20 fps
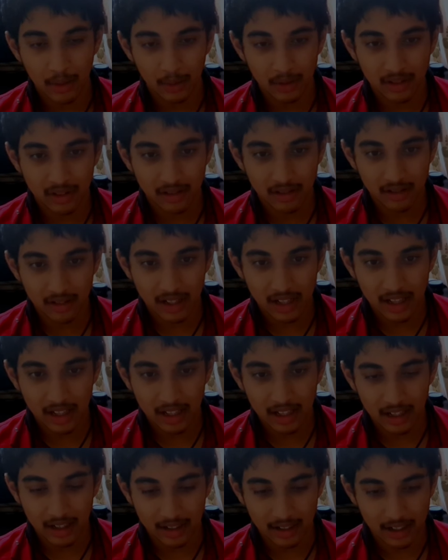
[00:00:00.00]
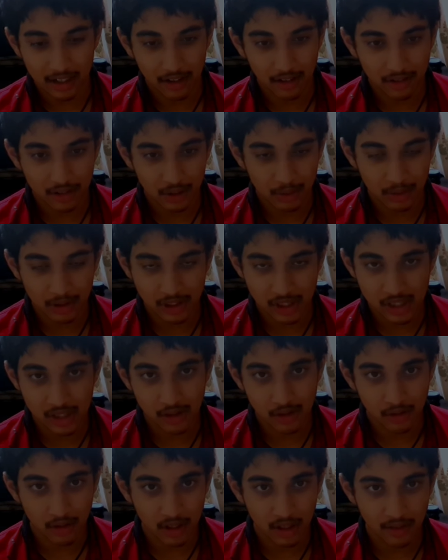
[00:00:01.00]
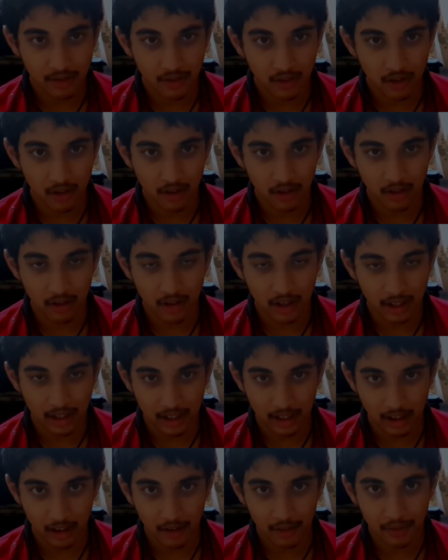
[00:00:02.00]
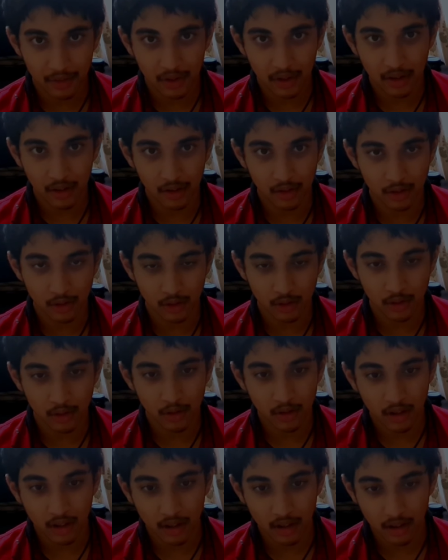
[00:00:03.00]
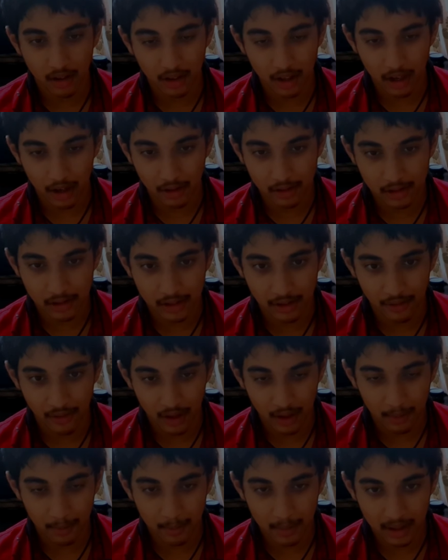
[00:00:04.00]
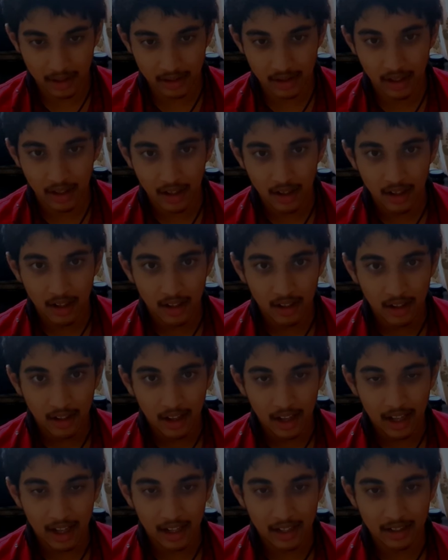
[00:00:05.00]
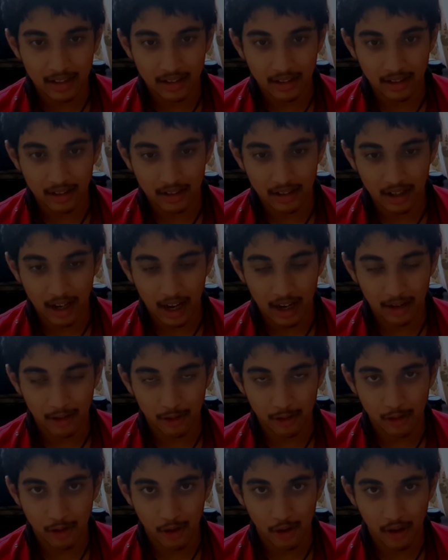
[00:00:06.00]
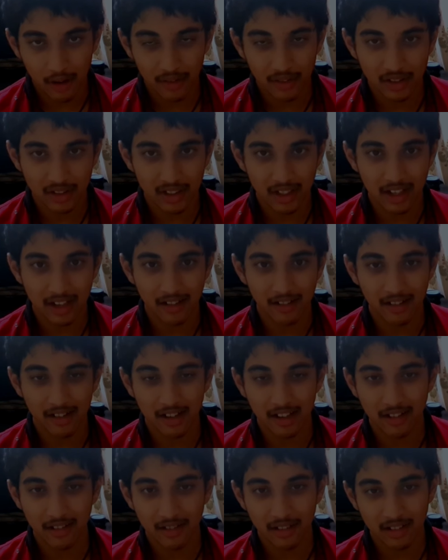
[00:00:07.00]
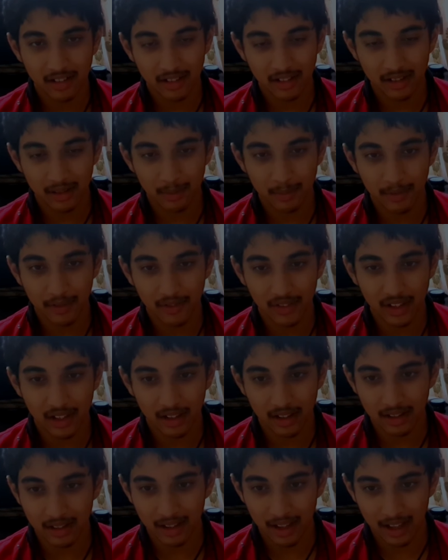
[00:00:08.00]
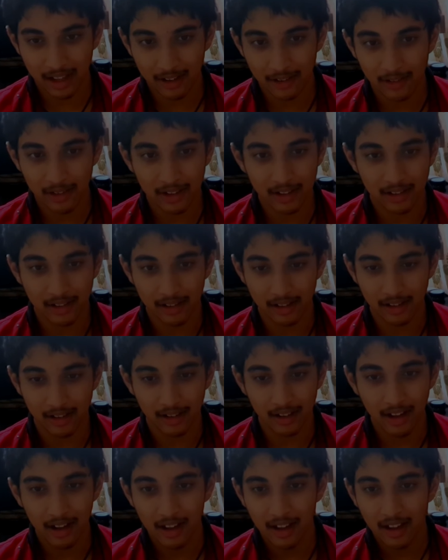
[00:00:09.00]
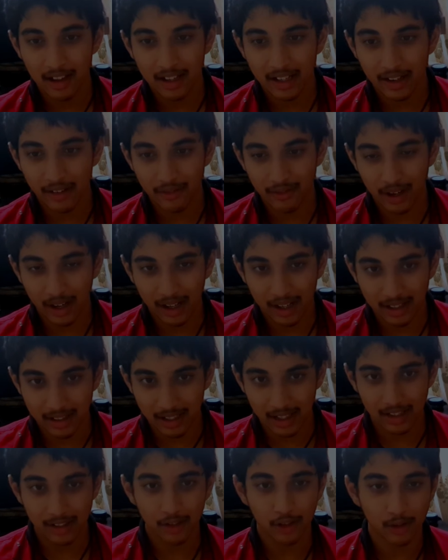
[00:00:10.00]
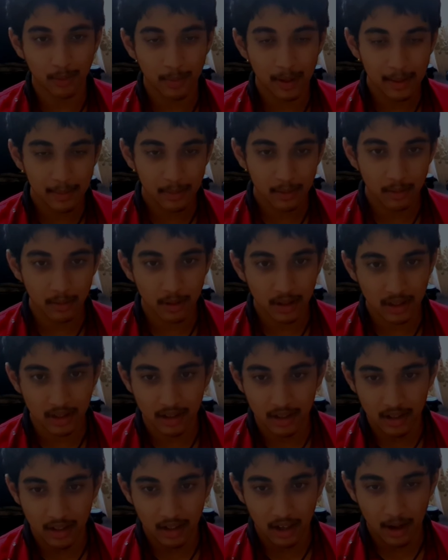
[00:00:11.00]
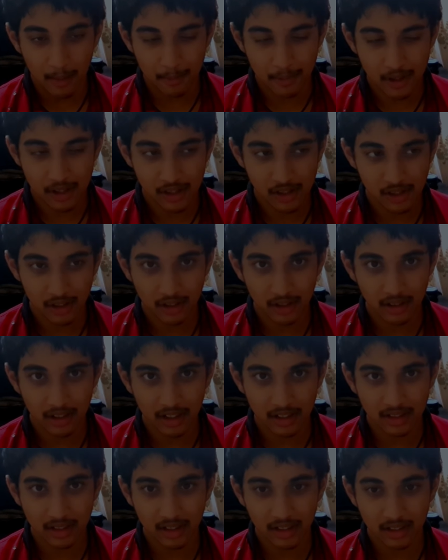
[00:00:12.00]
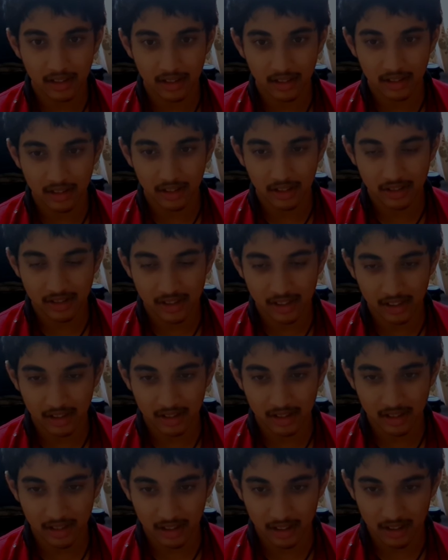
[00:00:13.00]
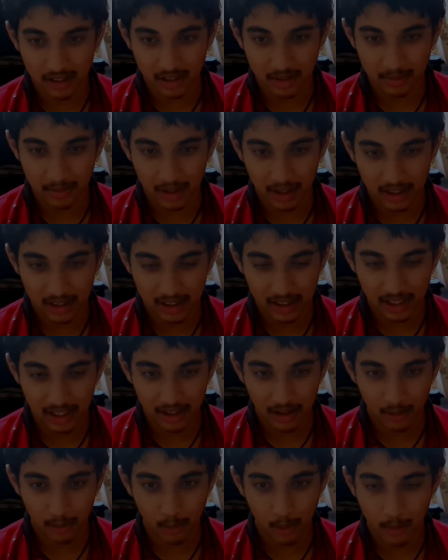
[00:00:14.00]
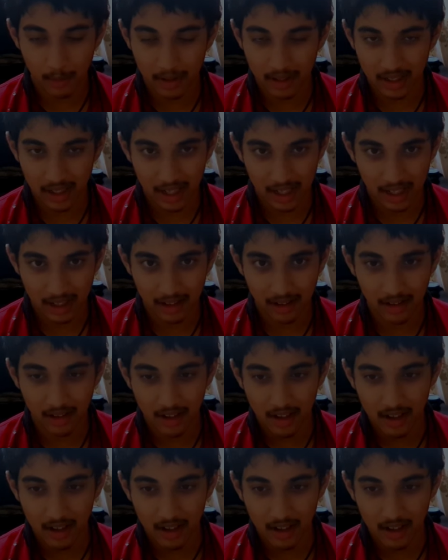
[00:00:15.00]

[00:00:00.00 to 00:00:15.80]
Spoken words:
wasn't really a character which I rooted for or I cared for. There's no character development, and I don't know if there's a hero or heroine in this movie because I couldn't kind of recognize those people. But I'm pretty sure there isn't. There's just I think a woman like